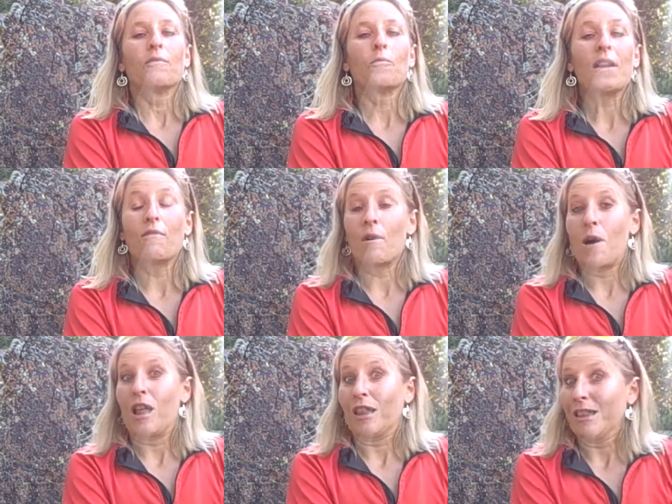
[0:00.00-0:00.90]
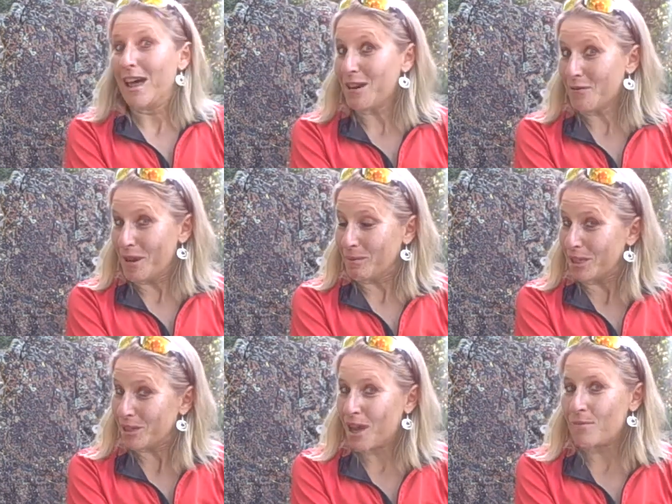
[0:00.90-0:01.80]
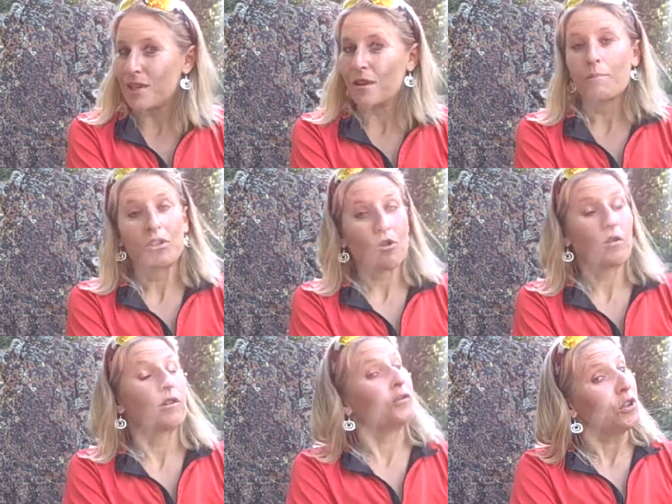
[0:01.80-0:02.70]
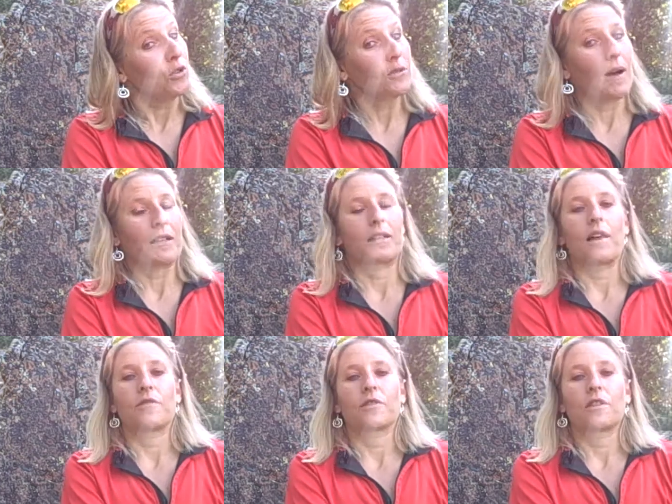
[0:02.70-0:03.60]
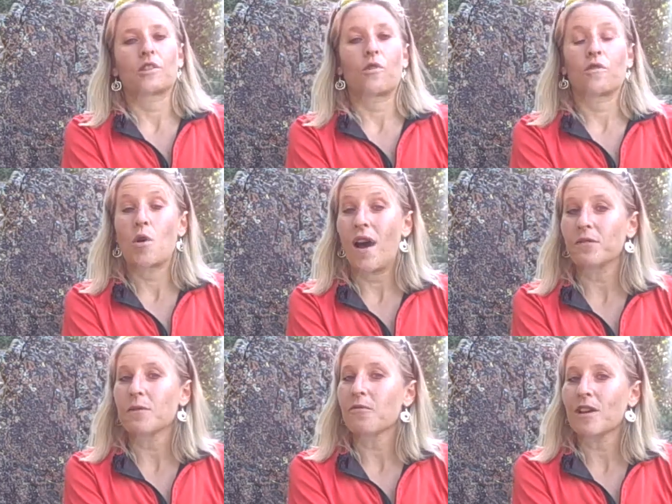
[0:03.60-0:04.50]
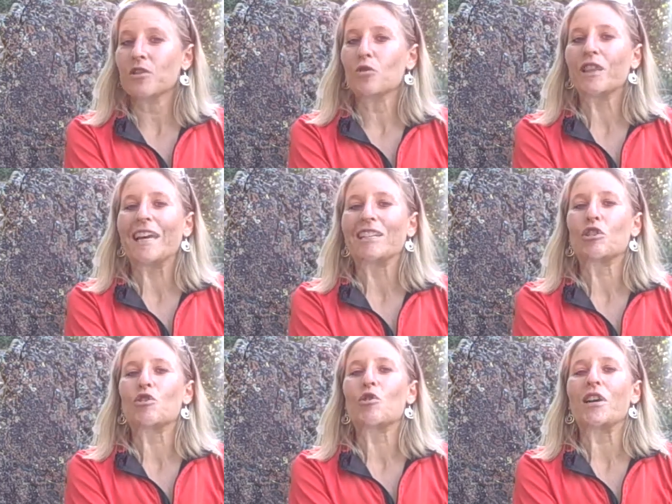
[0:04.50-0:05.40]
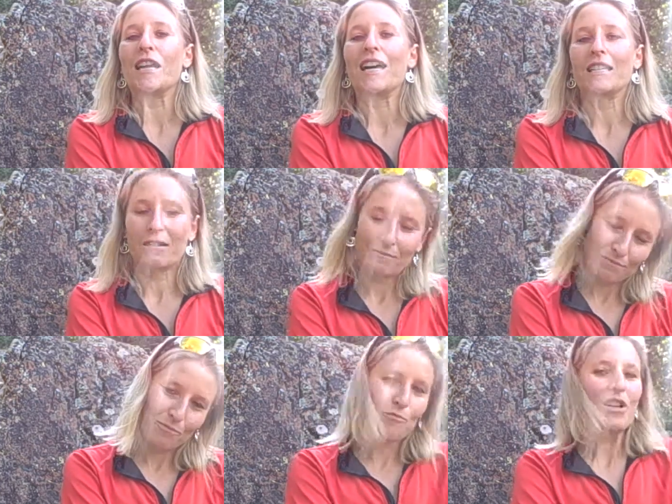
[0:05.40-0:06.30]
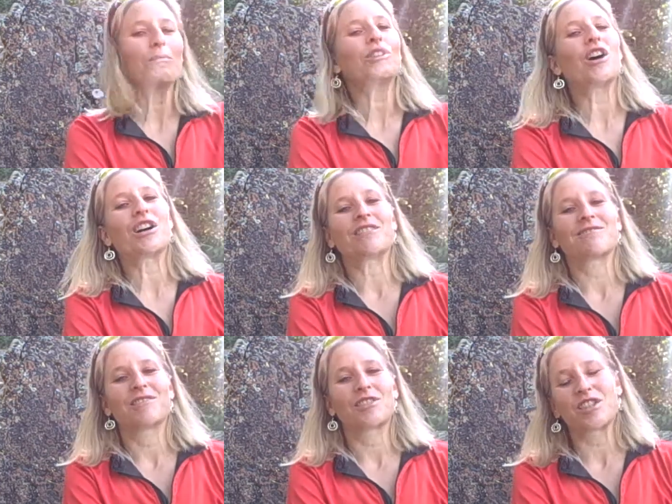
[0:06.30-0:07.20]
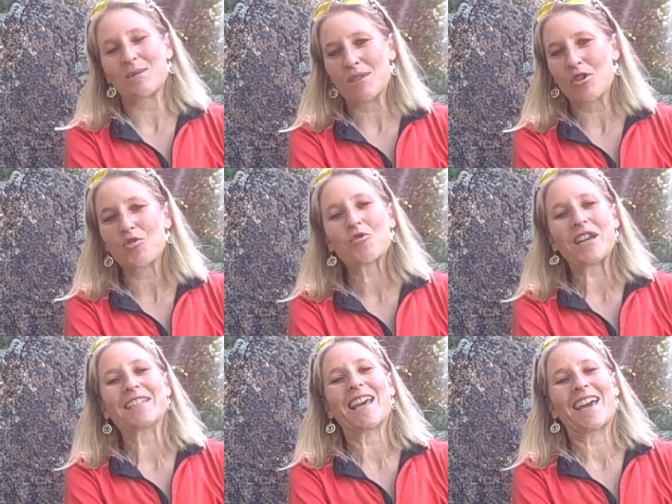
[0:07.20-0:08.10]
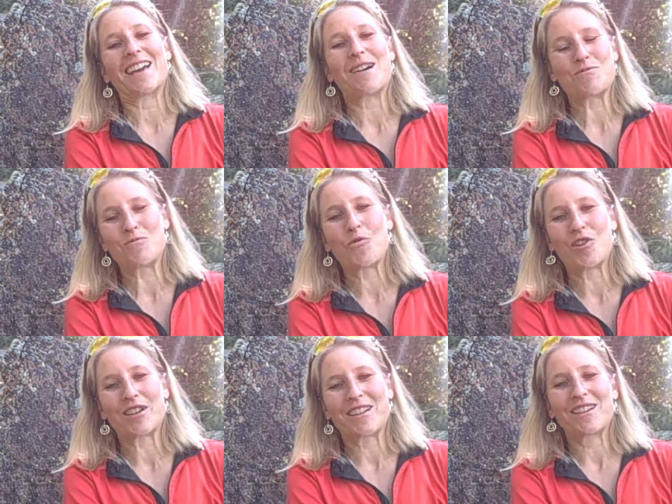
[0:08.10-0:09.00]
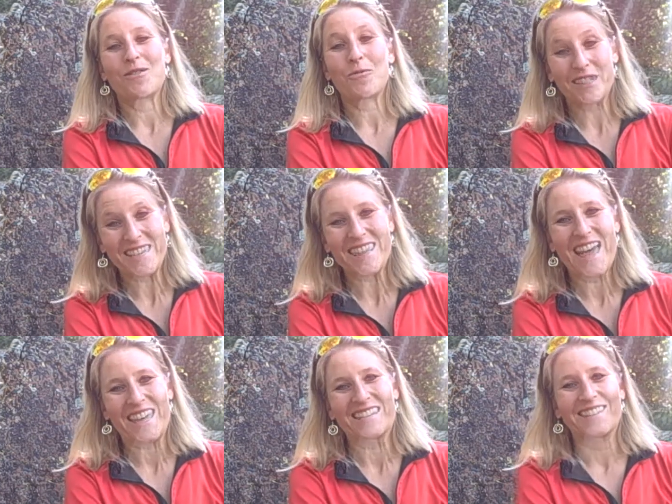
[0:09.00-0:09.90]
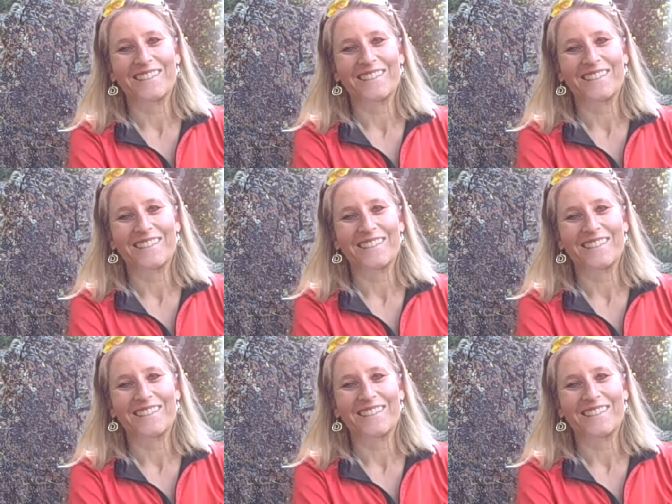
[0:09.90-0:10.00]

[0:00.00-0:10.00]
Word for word: We have a lot of families coming, but there are a few spots left. So if you have some friends who'd like to join us, bring them along. It's going to be a great day up at Ward. We'll see you then.